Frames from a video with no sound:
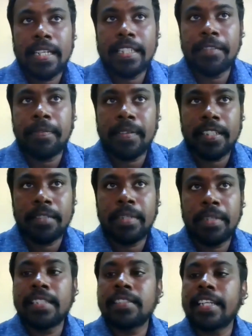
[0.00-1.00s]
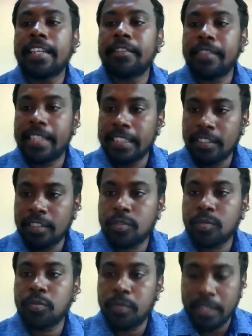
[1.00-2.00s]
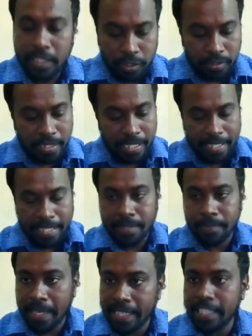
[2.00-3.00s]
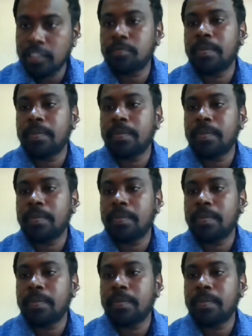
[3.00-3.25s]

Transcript: different means and ways through which they can manage